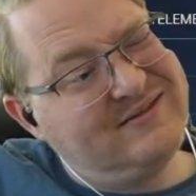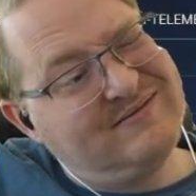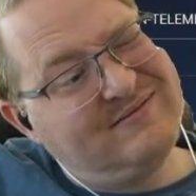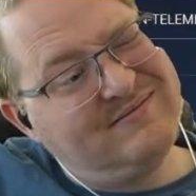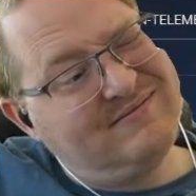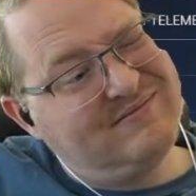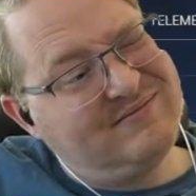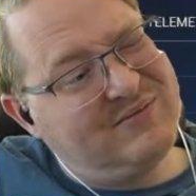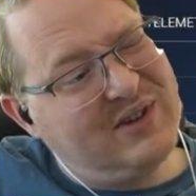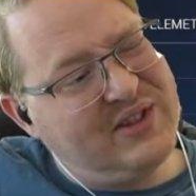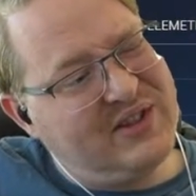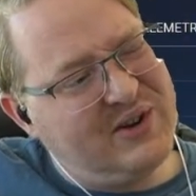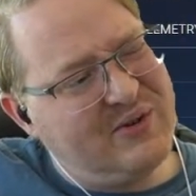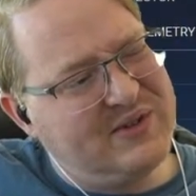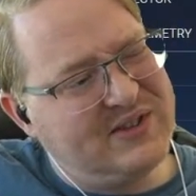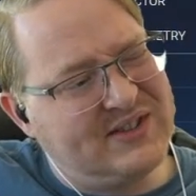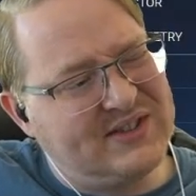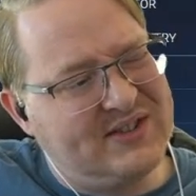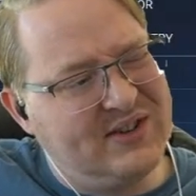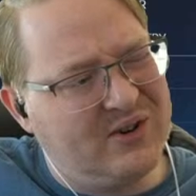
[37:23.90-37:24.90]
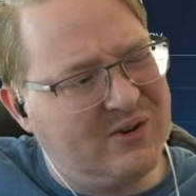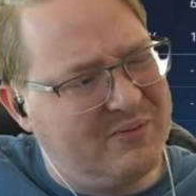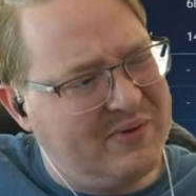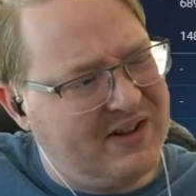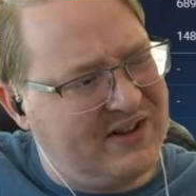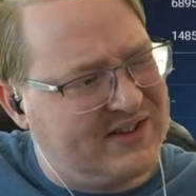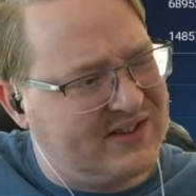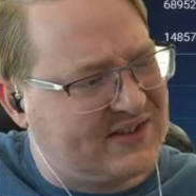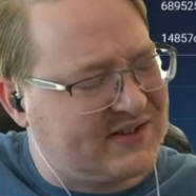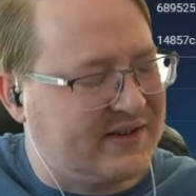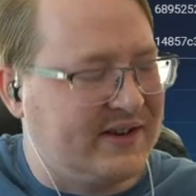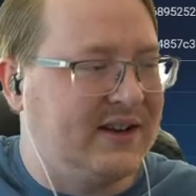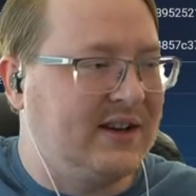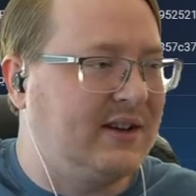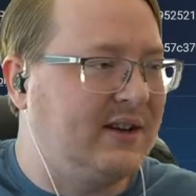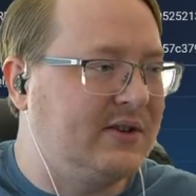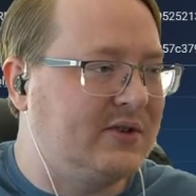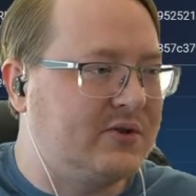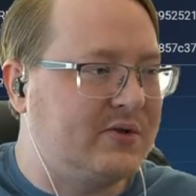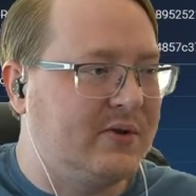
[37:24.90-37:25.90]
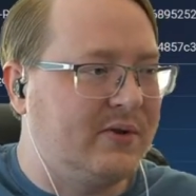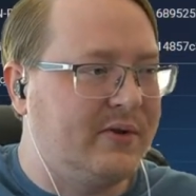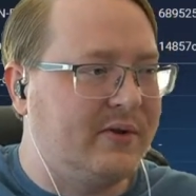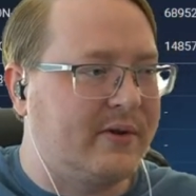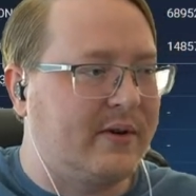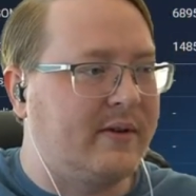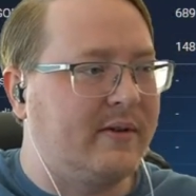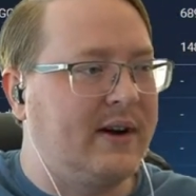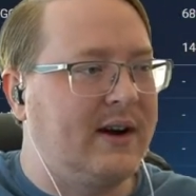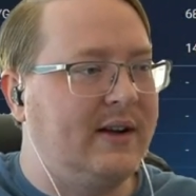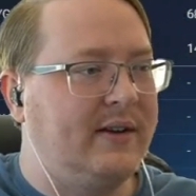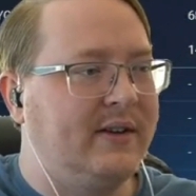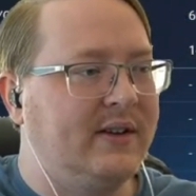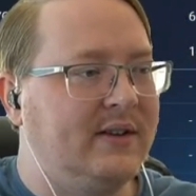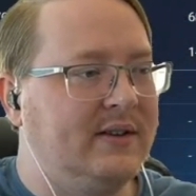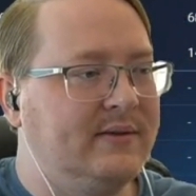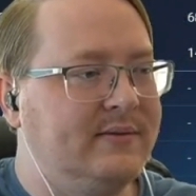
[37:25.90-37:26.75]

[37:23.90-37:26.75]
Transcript: but there would still be this like controller around it.